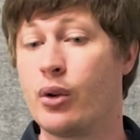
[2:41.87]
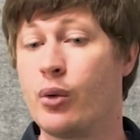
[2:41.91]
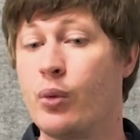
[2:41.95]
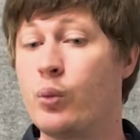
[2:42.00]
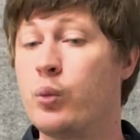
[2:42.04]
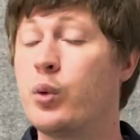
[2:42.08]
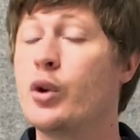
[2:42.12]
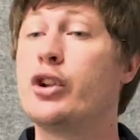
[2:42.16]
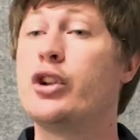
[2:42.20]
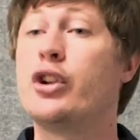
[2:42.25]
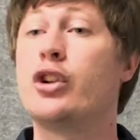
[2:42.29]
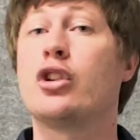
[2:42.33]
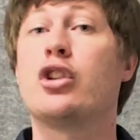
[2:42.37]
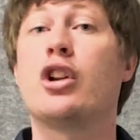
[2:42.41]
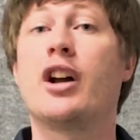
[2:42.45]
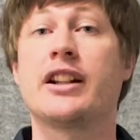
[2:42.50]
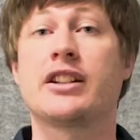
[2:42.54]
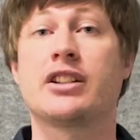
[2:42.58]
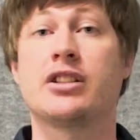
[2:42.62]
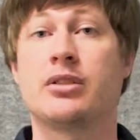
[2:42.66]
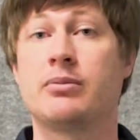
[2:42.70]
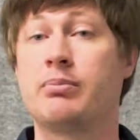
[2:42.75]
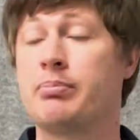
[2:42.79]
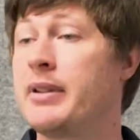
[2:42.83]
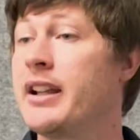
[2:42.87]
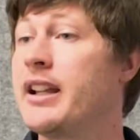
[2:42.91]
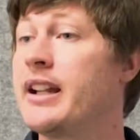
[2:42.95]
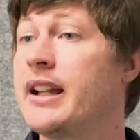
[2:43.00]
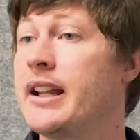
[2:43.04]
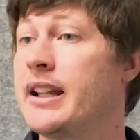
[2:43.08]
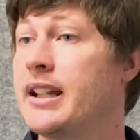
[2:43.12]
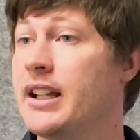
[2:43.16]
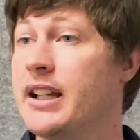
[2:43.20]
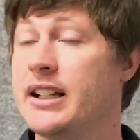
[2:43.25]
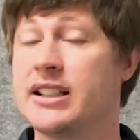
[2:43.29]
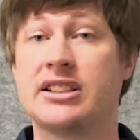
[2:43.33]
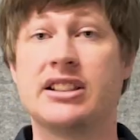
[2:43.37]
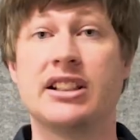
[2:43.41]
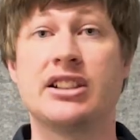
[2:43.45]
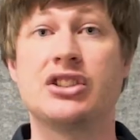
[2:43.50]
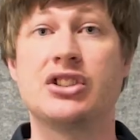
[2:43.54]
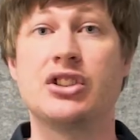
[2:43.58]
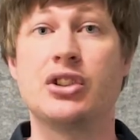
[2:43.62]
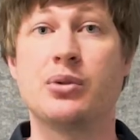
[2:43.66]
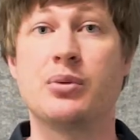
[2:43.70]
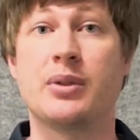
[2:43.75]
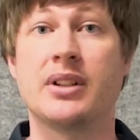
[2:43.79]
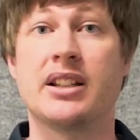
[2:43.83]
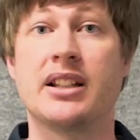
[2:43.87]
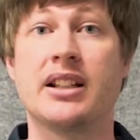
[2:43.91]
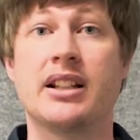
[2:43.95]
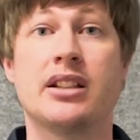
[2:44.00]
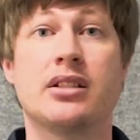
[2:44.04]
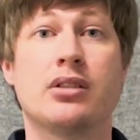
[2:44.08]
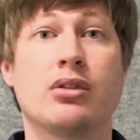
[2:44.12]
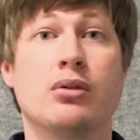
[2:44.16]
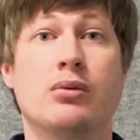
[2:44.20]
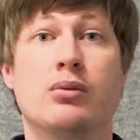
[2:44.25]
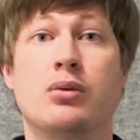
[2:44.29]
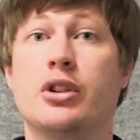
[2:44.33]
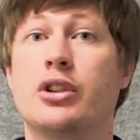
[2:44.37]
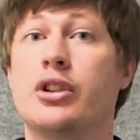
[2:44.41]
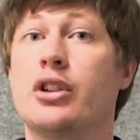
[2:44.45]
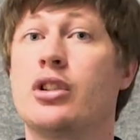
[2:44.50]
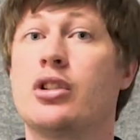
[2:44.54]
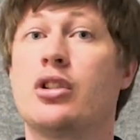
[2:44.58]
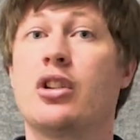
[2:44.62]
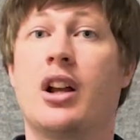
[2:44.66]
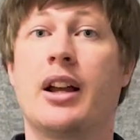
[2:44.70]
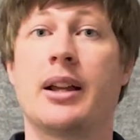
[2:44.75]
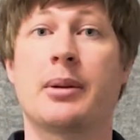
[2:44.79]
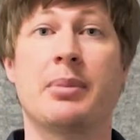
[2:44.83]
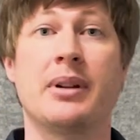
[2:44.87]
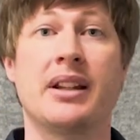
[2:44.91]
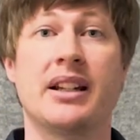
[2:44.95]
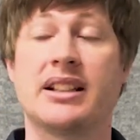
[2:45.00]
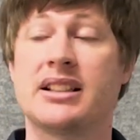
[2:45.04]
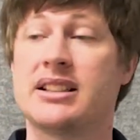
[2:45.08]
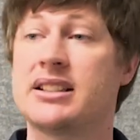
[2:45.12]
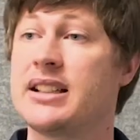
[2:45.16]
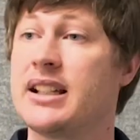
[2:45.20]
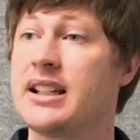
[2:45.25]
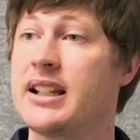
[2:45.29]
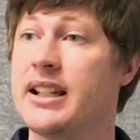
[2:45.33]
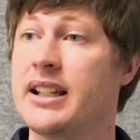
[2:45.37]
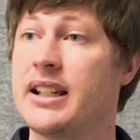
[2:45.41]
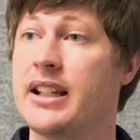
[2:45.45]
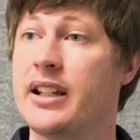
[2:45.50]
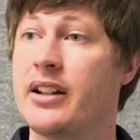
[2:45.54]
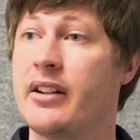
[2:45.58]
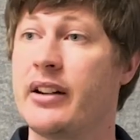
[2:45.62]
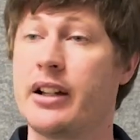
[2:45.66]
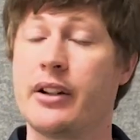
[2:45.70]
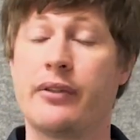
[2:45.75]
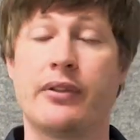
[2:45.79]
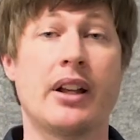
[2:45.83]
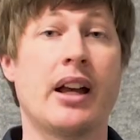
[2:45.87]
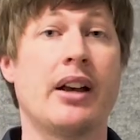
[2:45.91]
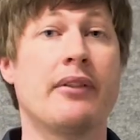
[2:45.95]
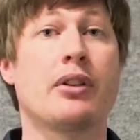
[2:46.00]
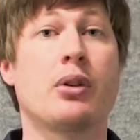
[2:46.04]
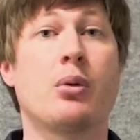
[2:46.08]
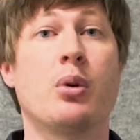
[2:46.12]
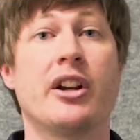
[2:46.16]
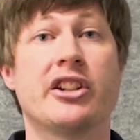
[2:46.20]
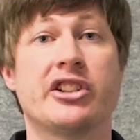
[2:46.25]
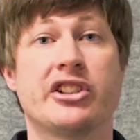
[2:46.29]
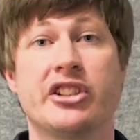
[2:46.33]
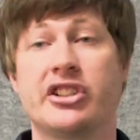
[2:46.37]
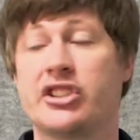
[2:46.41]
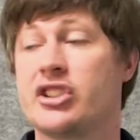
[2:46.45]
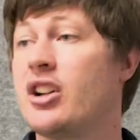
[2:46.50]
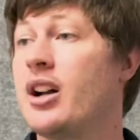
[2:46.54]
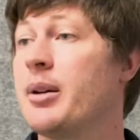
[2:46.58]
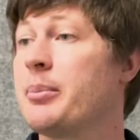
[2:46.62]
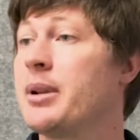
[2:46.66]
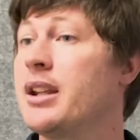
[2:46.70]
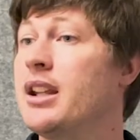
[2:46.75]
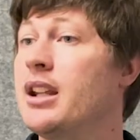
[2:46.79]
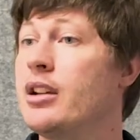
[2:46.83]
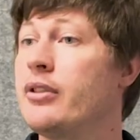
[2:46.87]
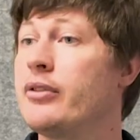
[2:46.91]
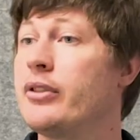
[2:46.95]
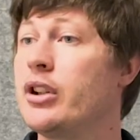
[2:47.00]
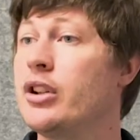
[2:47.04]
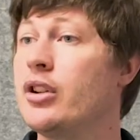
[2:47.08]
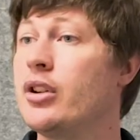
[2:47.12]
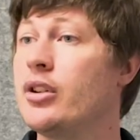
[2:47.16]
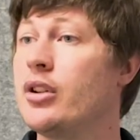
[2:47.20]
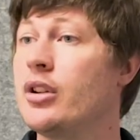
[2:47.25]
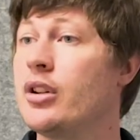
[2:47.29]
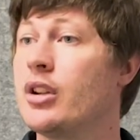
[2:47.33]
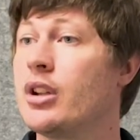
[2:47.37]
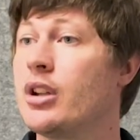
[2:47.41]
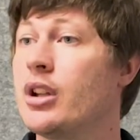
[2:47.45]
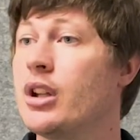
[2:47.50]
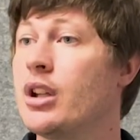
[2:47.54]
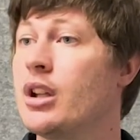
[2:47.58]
would you like me to assist you with this, or would you like me to sit here and if you have questions, I'm here for you?